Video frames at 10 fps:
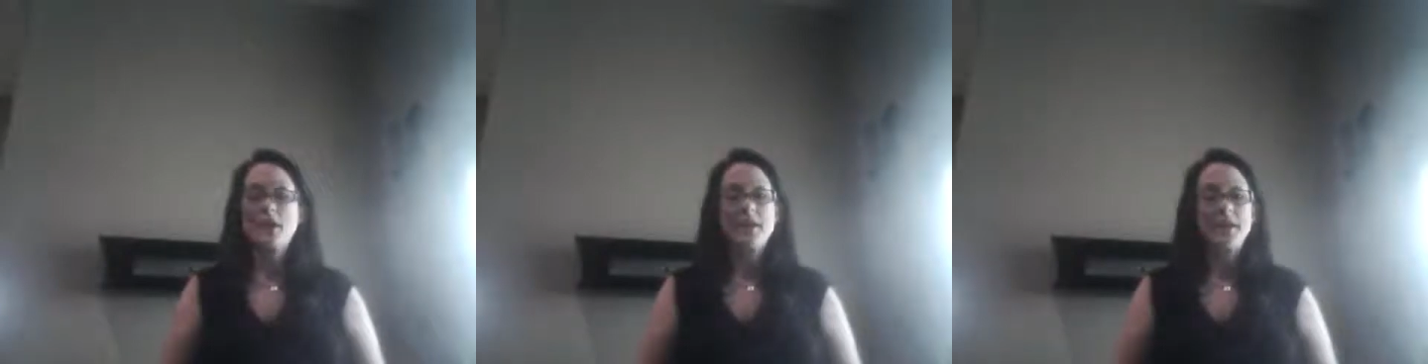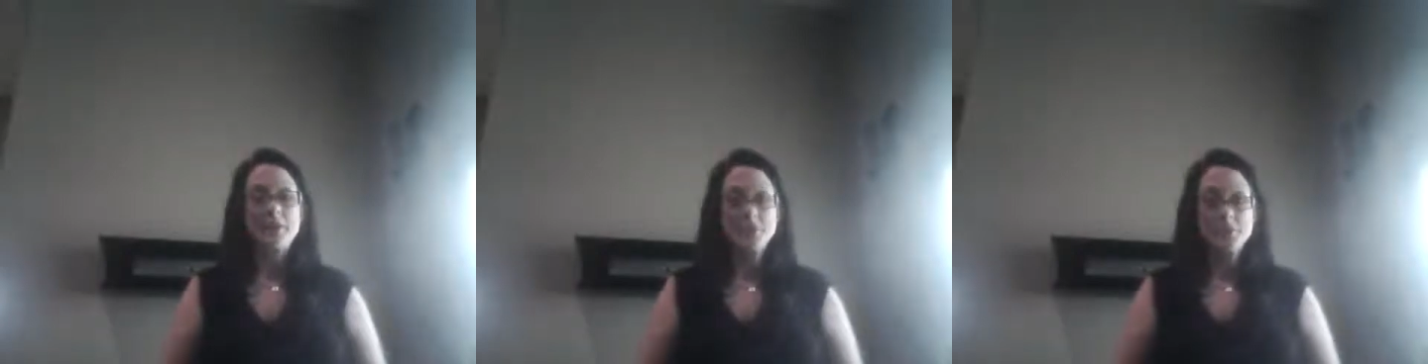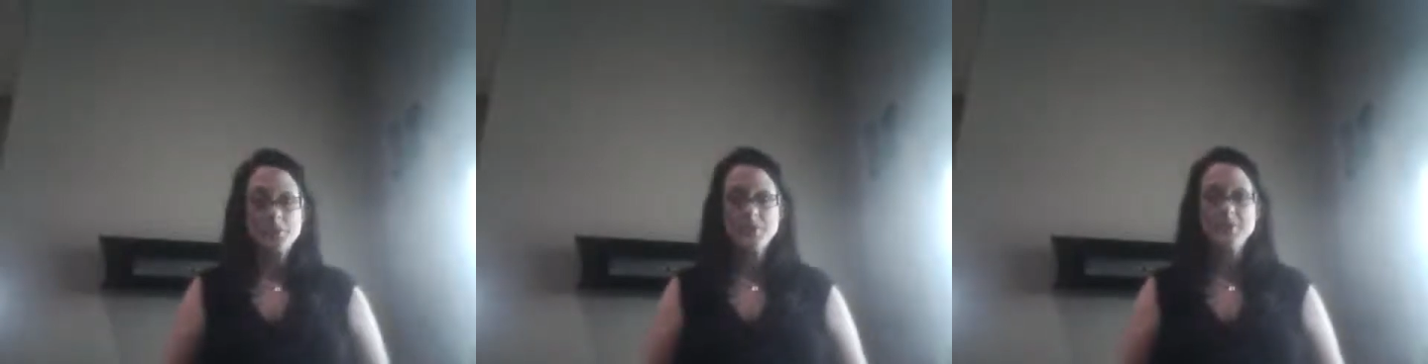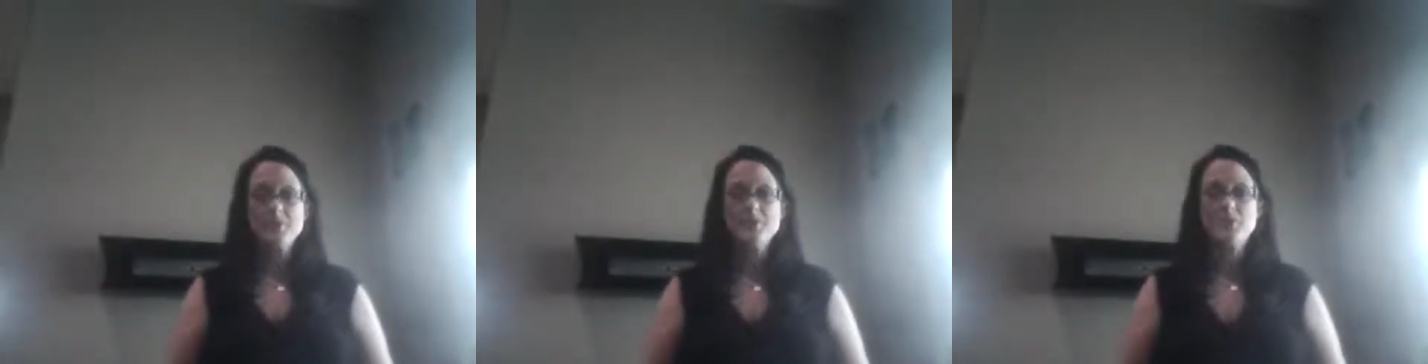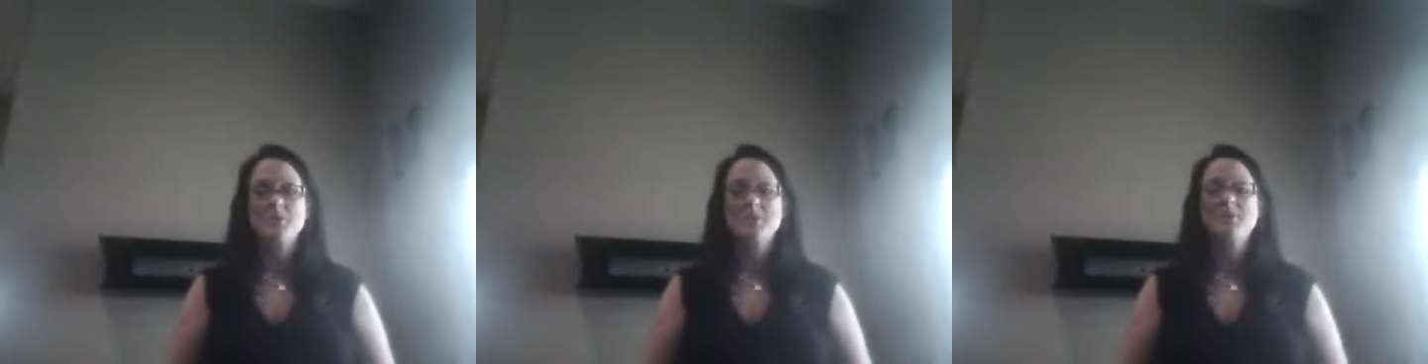not able to receive
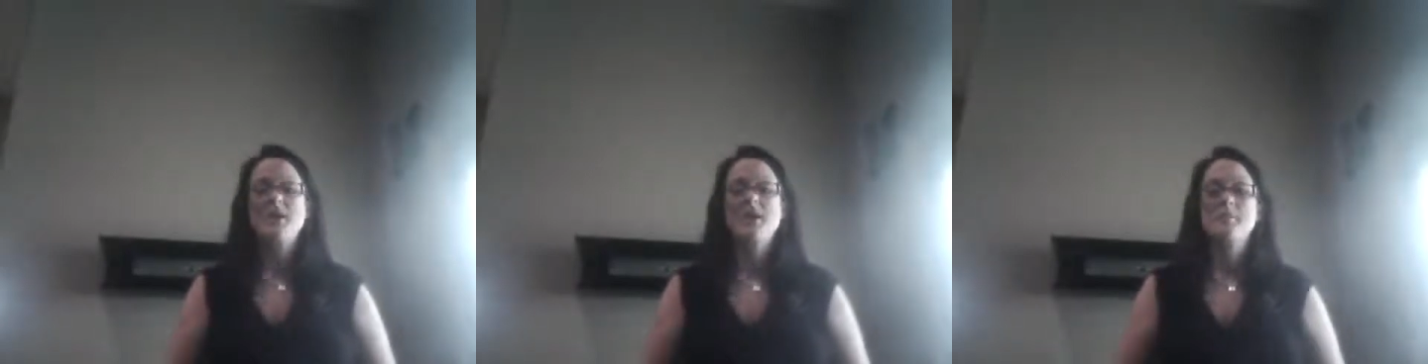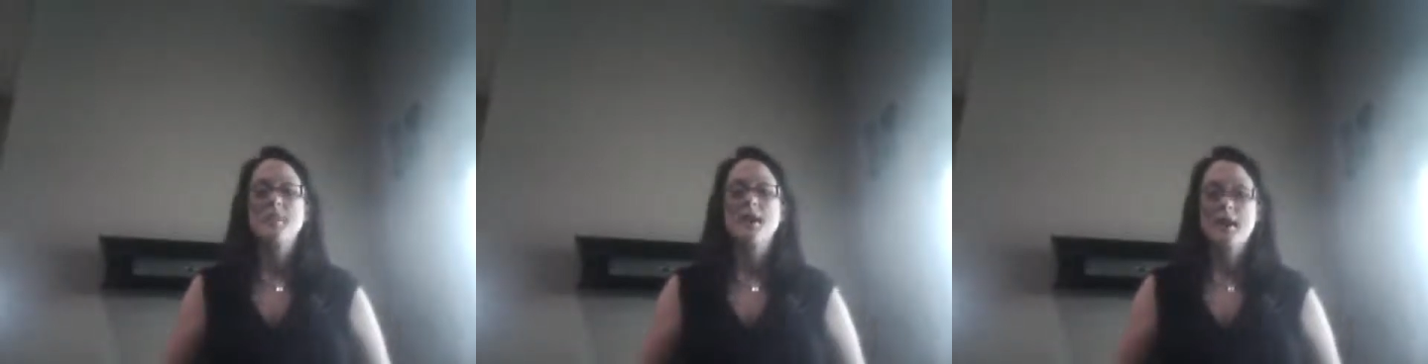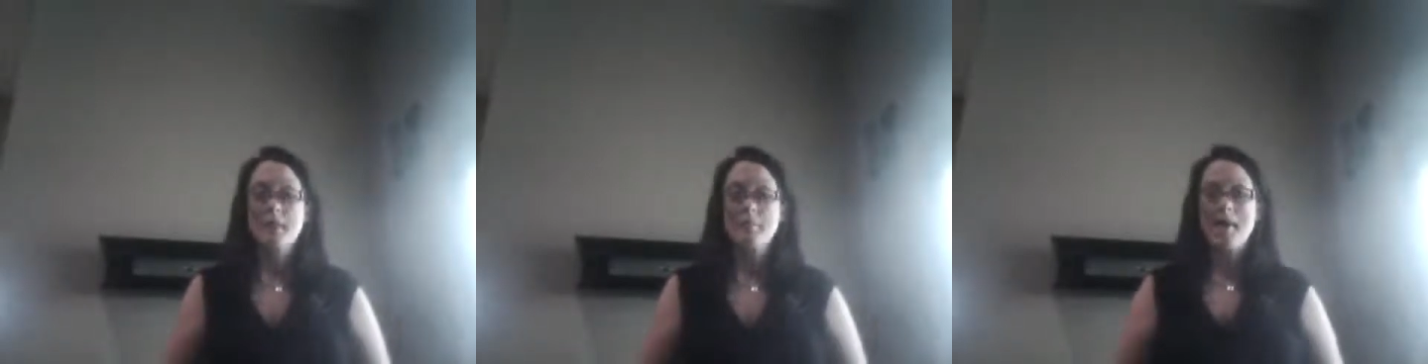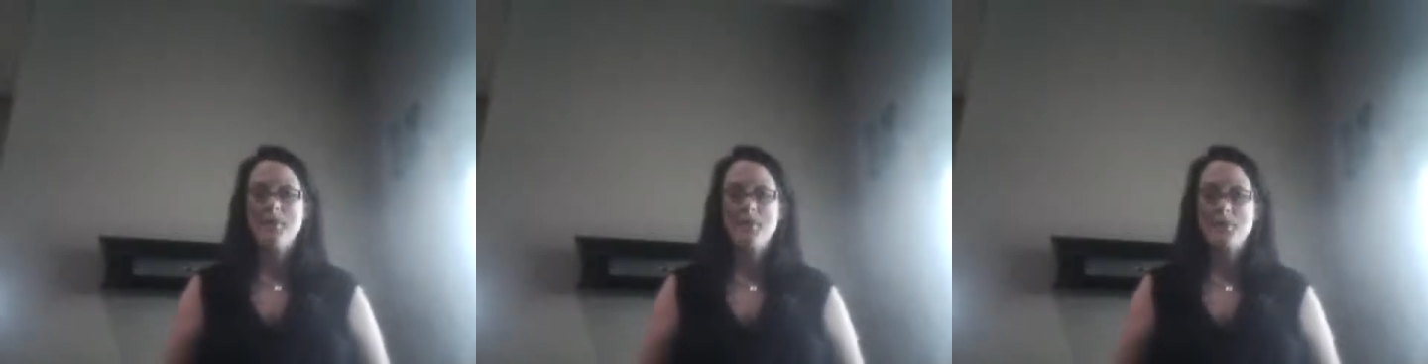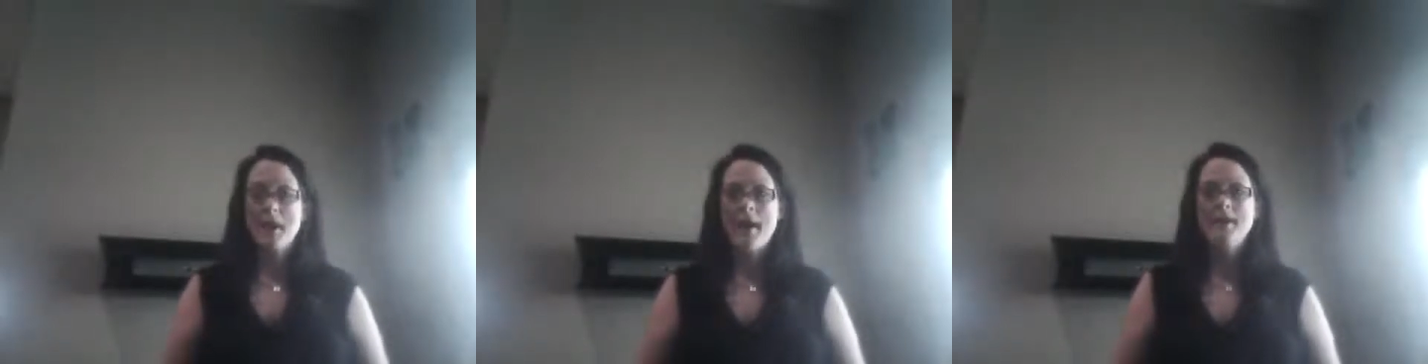those in time and had passed
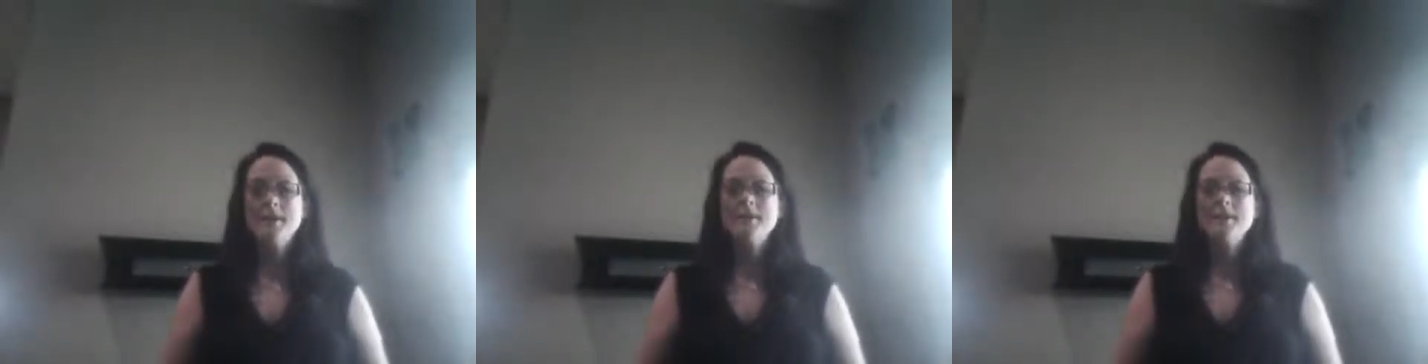away.